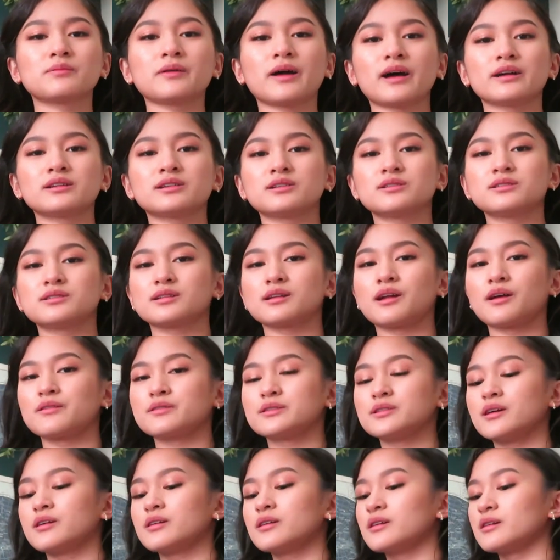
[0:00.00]
pageants when I
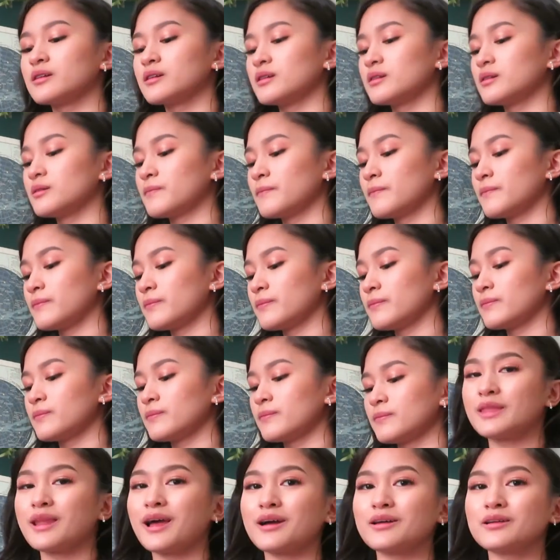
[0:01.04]
was younger.
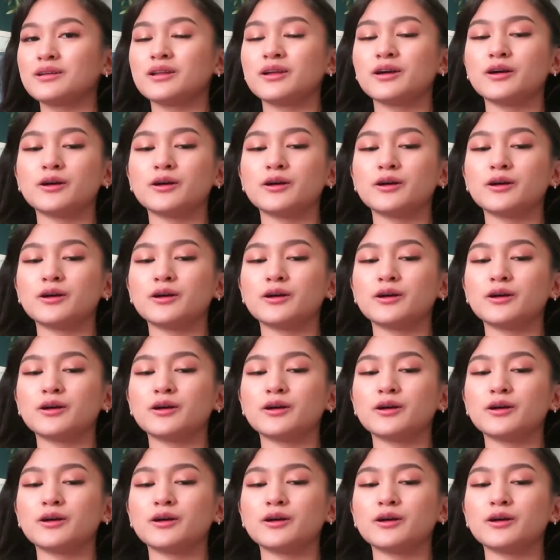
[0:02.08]
Now